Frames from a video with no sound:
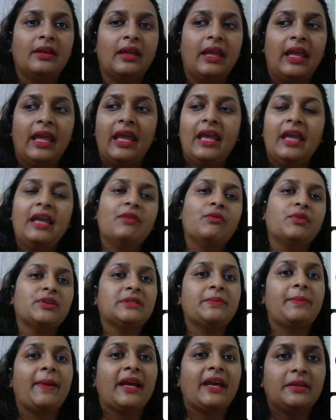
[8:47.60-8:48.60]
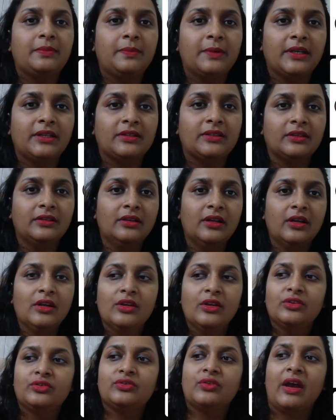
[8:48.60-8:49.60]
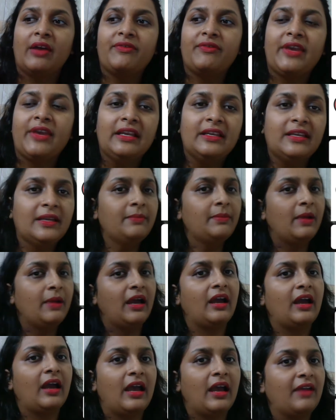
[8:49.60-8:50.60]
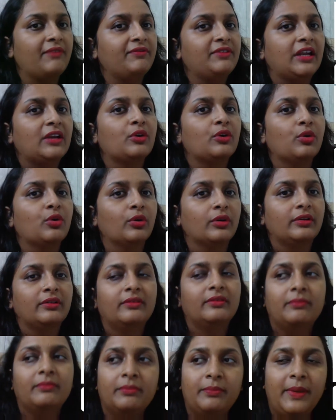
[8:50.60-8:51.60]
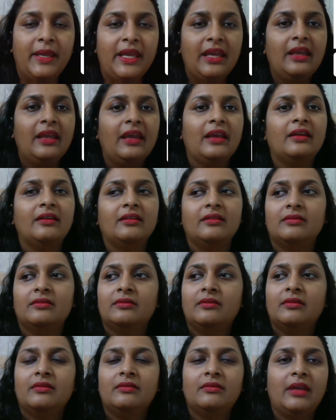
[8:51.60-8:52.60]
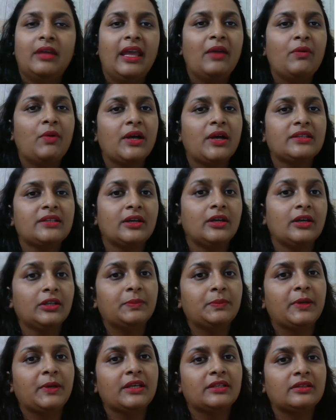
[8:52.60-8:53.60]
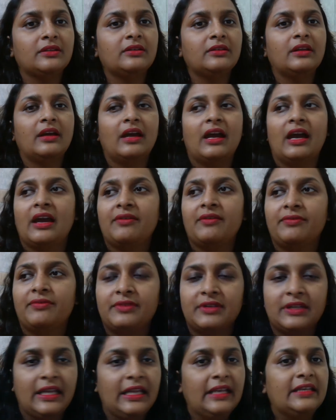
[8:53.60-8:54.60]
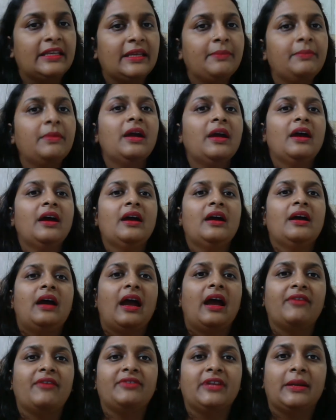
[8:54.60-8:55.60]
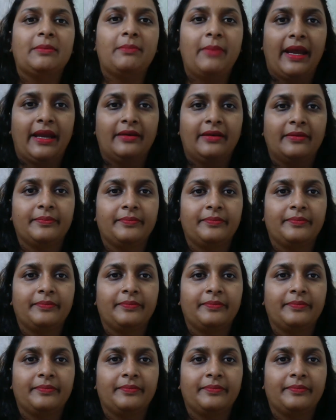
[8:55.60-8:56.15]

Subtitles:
A was a bad person, so I have killed him, I have done good. B, A was a good person, I have killed him, I have done bad.